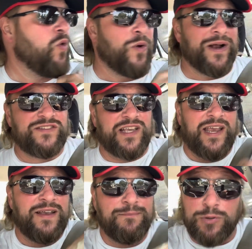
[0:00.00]
or it's
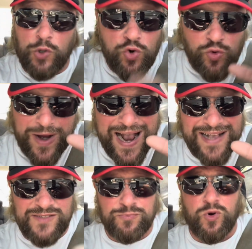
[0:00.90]
a
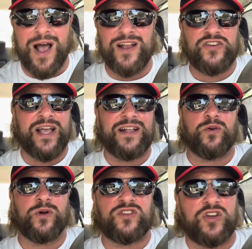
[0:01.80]
bluegrass project,
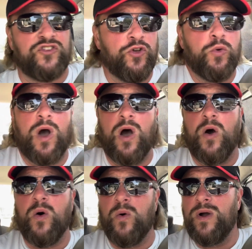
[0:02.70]
or it's a
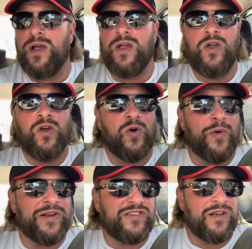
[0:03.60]
duo,
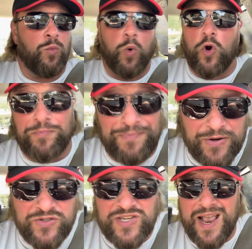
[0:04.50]
or it's world
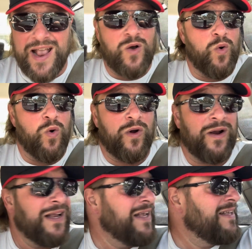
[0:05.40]
music, or
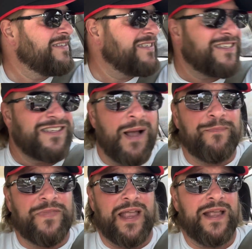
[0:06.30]

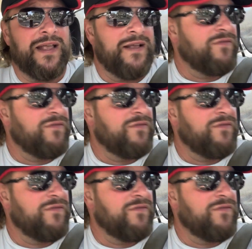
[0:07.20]
something